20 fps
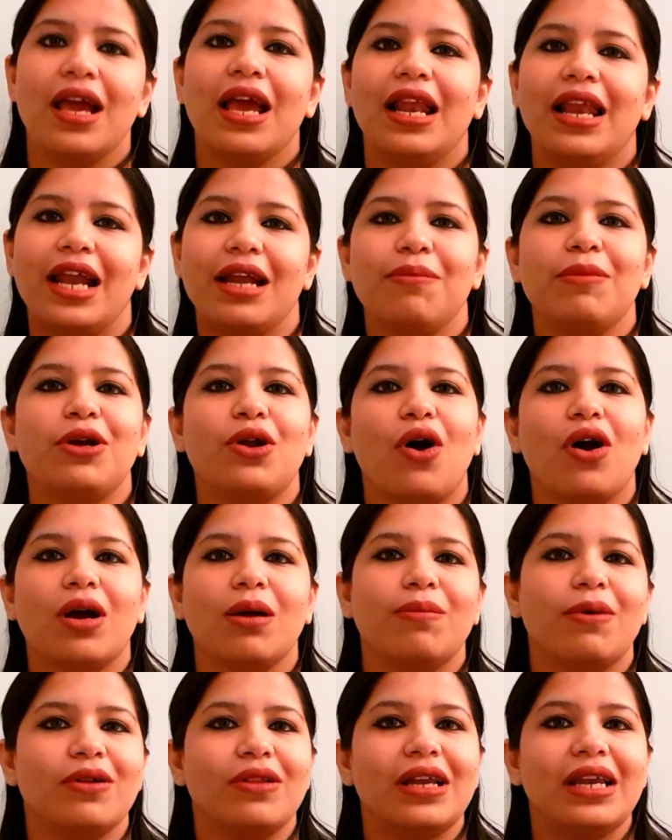Let me talk
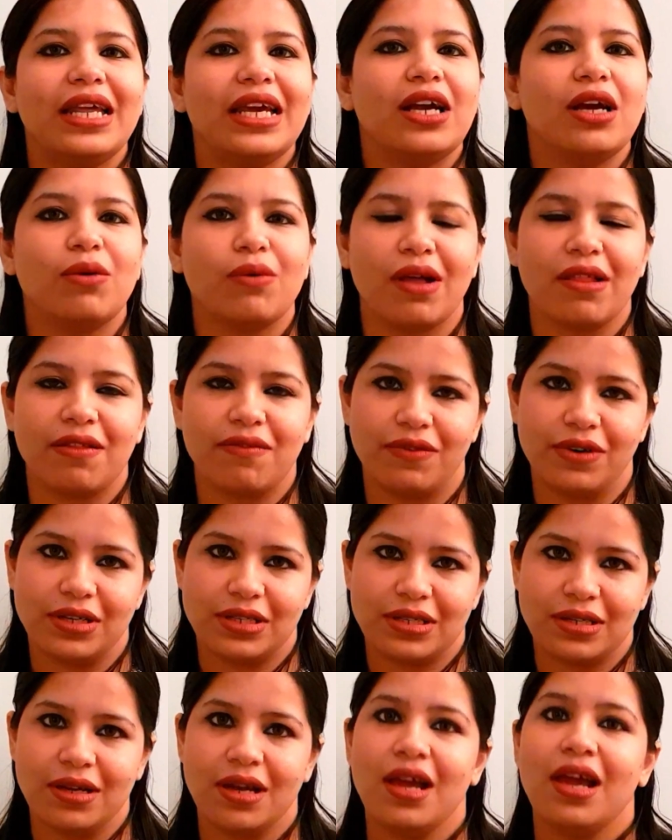about the legal ones
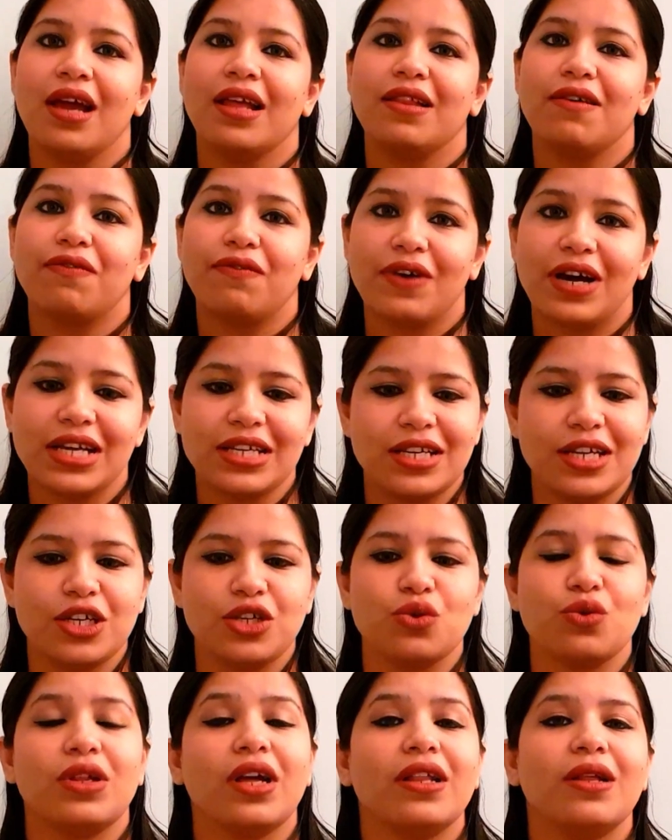first. The first
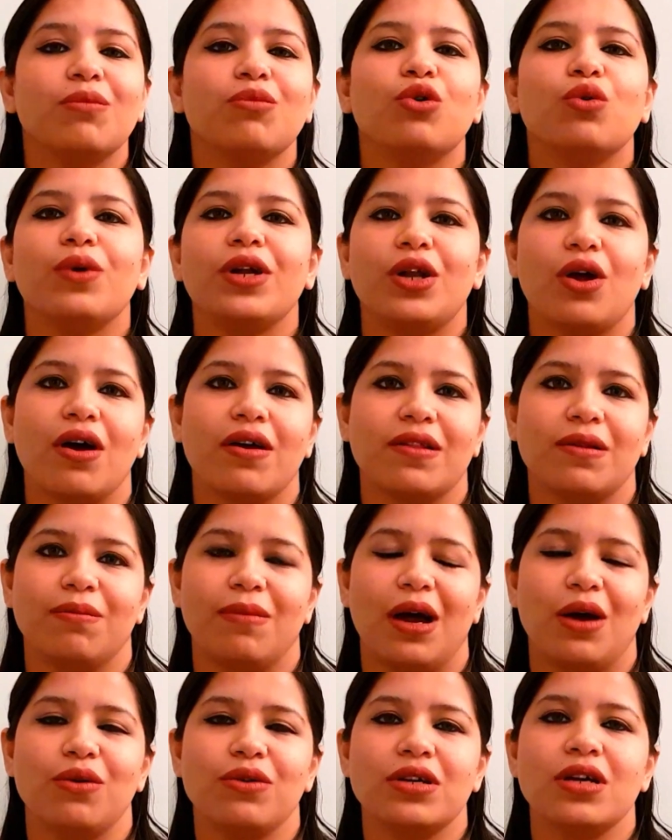issue that the movie talks
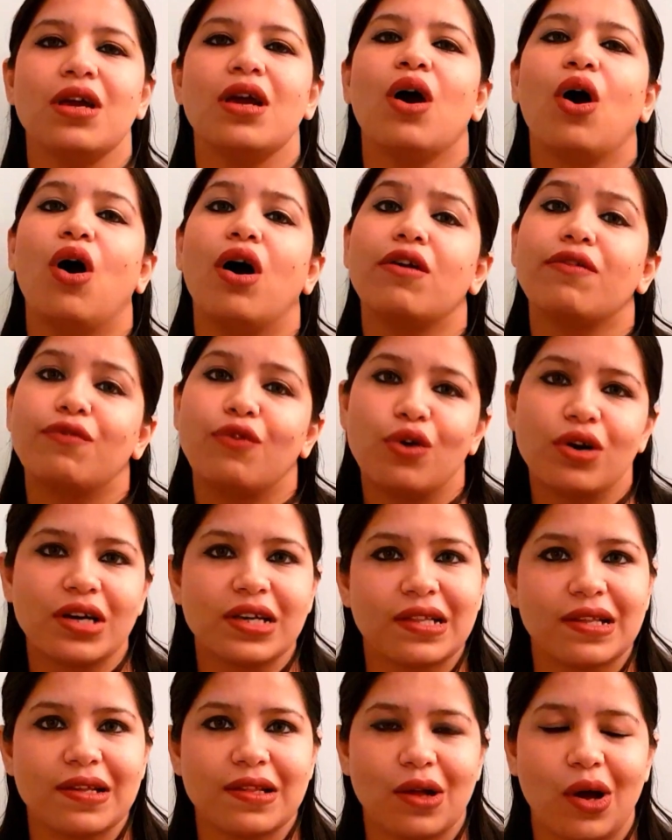about or
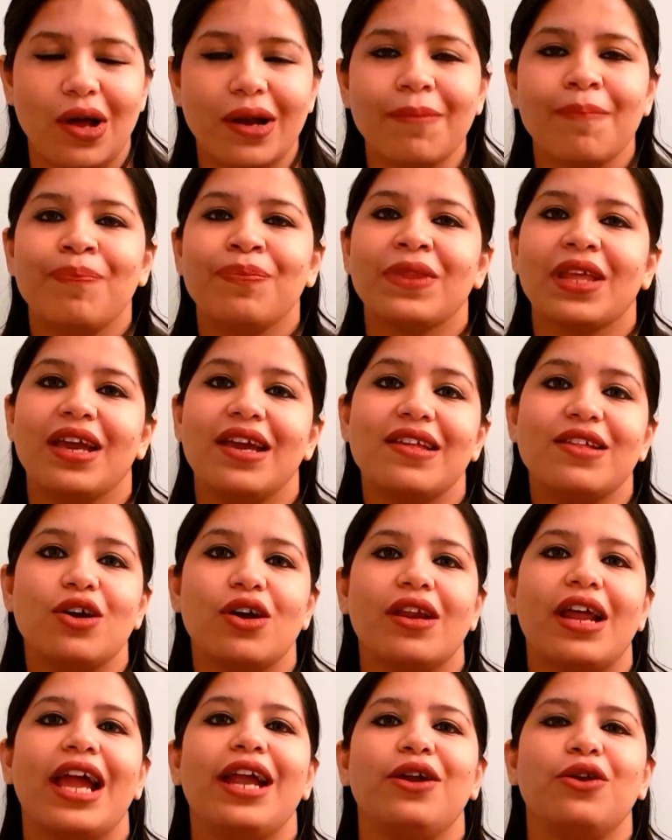focuses on is your
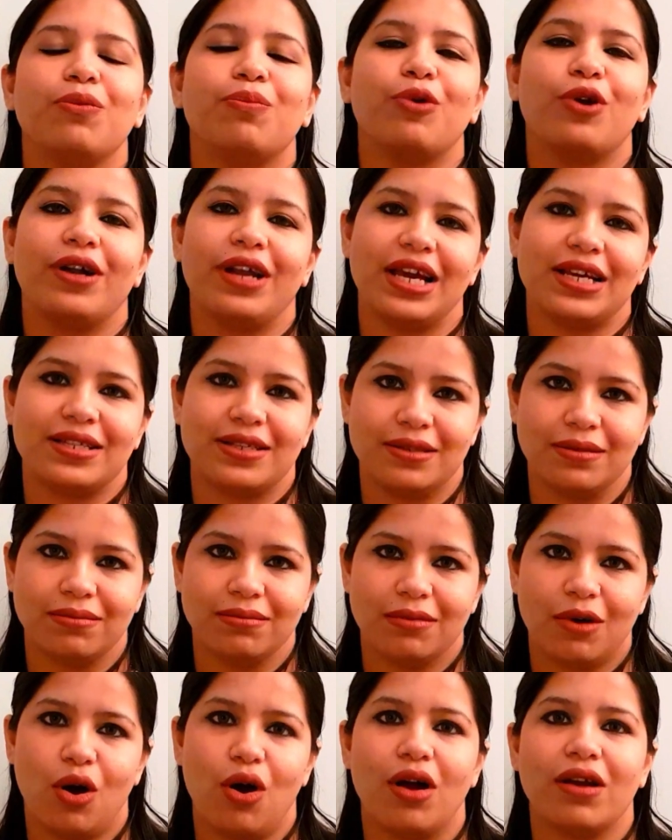right to protest
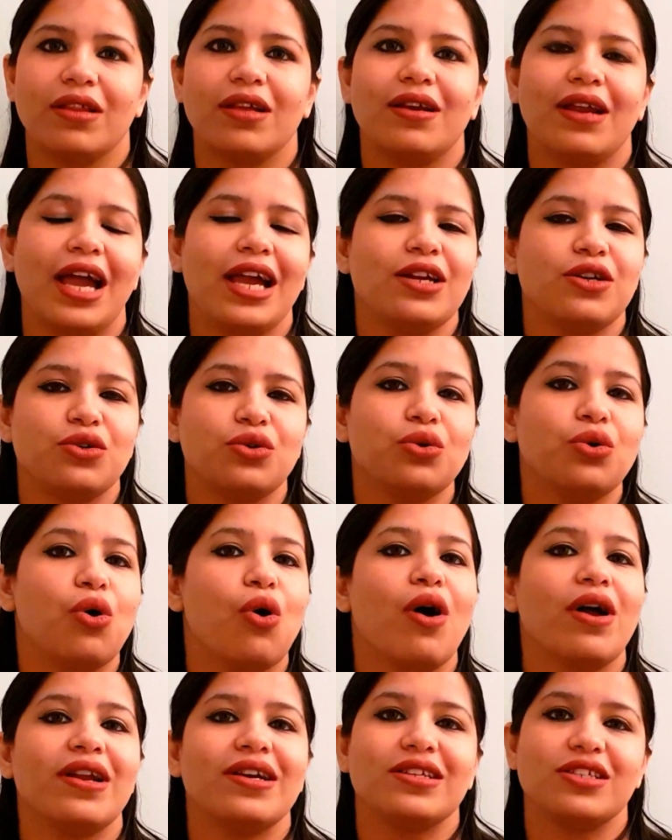or the right to
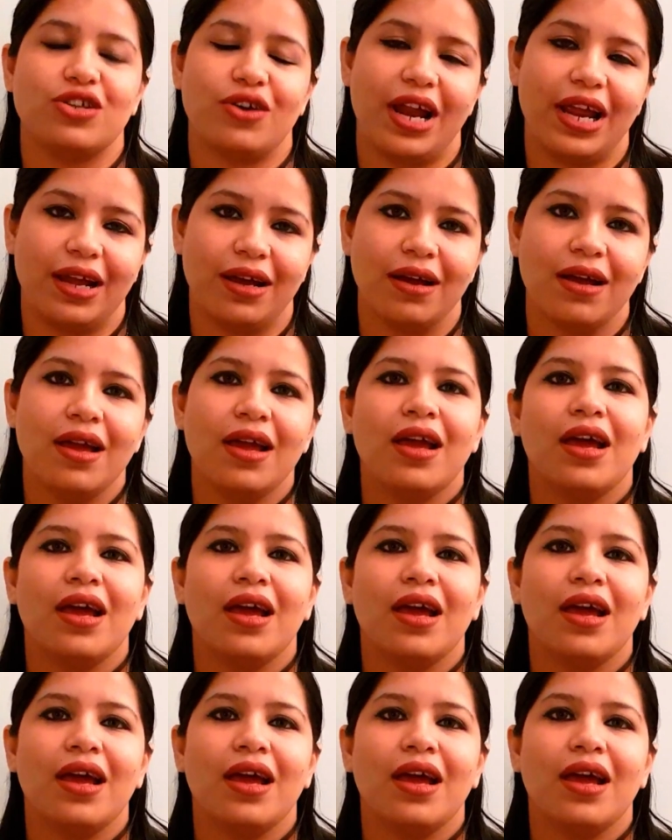go on a strike.